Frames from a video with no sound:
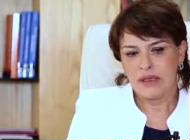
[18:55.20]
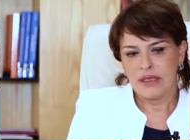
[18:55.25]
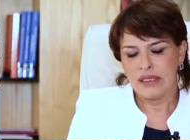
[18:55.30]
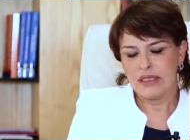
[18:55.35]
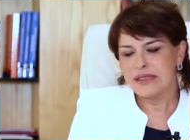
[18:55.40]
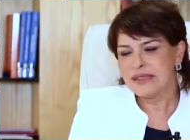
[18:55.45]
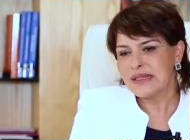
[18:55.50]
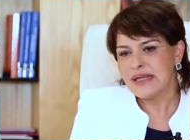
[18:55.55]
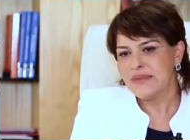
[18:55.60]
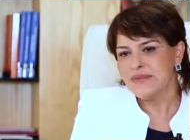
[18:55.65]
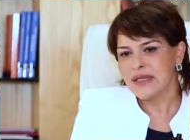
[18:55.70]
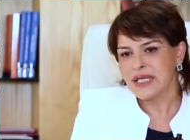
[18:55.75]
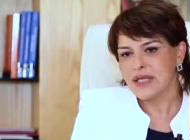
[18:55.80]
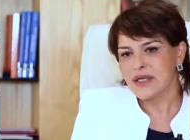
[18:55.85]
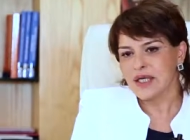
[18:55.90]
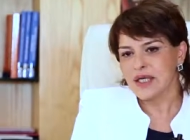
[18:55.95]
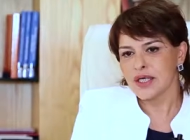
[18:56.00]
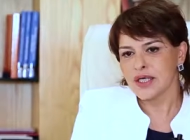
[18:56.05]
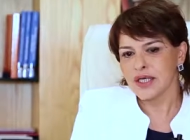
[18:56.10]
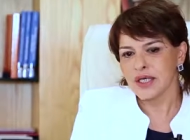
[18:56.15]

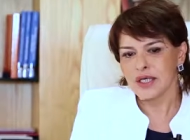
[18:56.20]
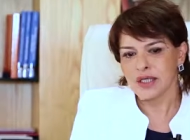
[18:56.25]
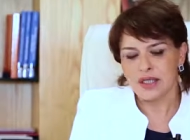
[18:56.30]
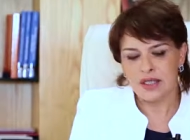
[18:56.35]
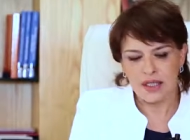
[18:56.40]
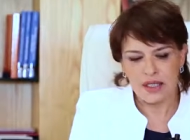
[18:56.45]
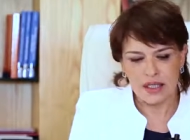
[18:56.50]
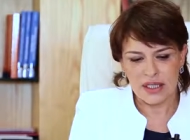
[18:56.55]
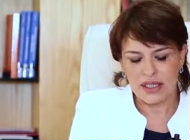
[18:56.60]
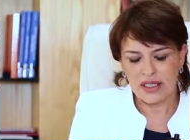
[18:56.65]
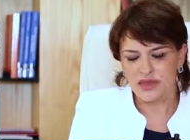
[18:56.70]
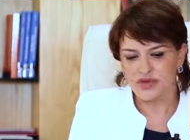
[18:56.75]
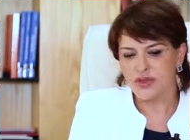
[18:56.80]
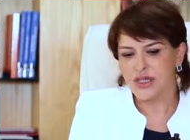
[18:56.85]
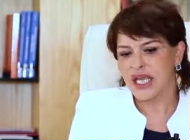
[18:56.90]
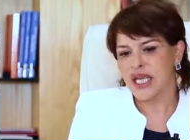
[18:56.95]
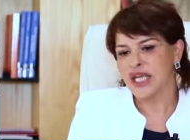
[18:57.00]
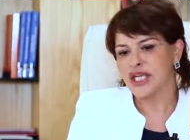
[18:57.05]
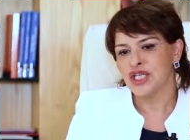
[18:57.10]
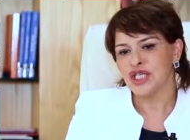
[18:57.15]
Islamic
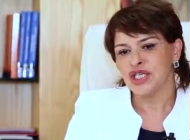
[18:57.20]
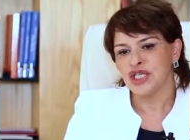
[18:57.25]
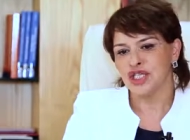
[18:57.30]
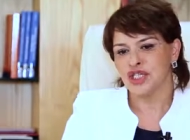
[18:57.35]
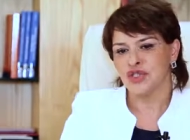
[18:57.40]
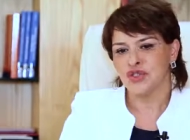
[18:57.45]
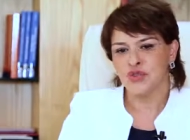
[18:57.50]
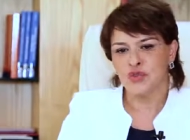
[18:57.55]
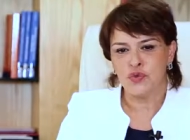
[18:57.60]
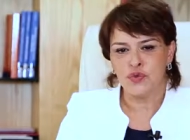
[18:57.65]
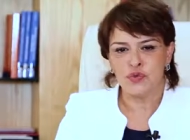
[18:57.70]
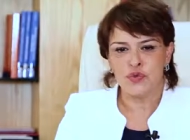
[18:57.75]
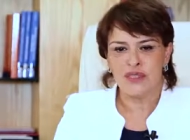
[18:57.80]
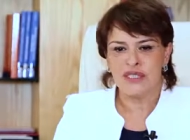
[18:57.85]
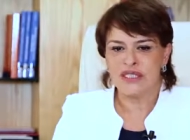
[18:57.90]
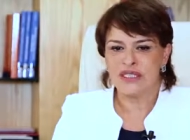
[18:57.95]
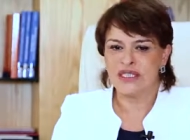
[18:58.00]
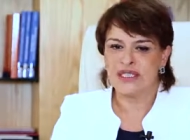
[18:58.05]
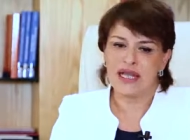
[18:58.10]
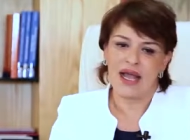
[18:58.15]
education,
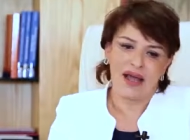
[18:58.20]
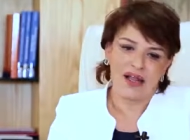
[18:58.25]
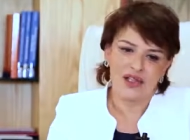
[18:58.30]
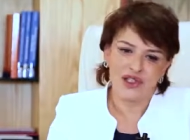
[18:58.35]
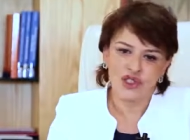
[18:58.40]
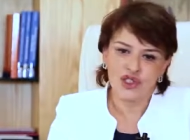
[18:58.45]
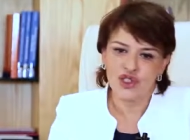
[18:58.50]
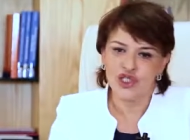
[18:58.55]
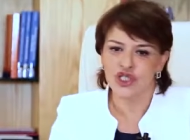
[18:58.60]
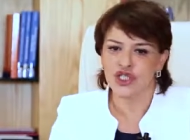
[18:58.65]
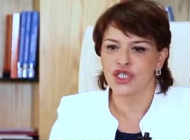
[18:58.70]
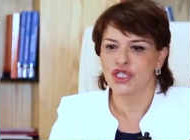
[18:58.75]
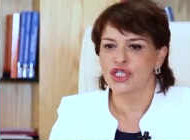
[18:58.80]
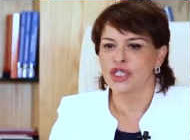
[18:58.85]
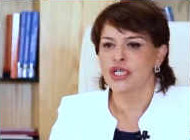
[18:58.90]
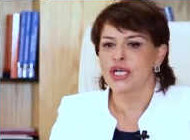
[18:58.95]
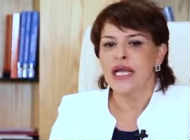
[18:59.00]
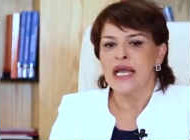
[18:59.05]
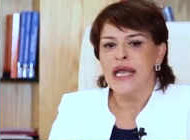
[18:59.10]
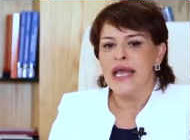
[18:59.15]
with
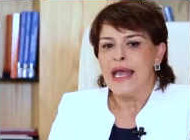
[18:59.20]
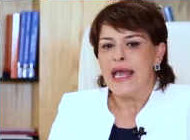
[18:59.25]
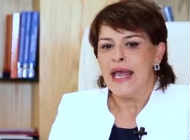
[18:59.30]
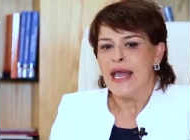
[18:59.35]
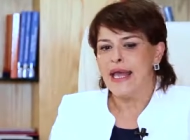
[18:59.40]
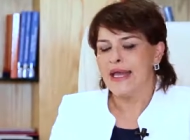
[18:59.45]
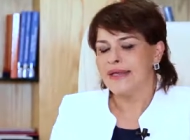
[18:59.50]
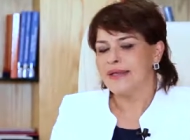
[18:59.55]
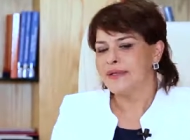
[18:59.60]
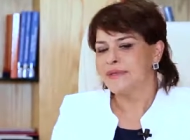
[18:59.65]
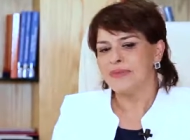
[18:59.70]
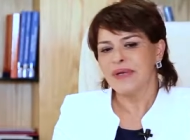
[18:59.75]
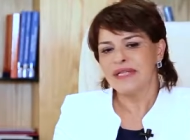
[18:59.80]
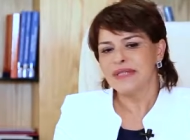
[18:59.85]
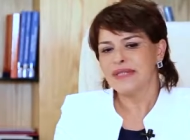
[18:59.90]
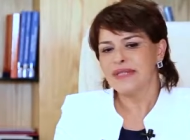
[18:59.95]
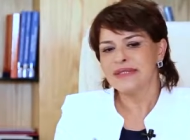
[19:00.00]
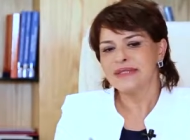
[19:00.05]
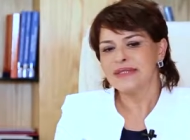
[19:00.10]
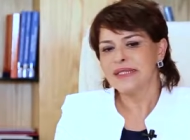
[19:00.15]
culture,
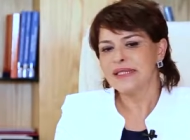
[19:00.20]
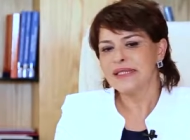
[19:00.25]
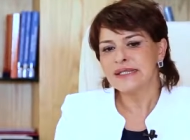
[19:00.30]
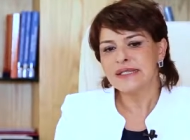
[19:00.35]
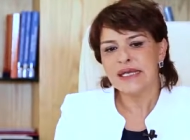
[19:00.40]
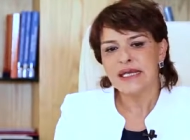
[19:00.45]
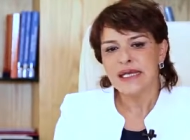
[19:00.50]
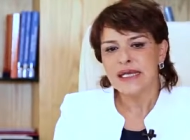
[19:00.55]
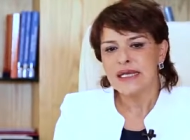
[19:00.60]
but there is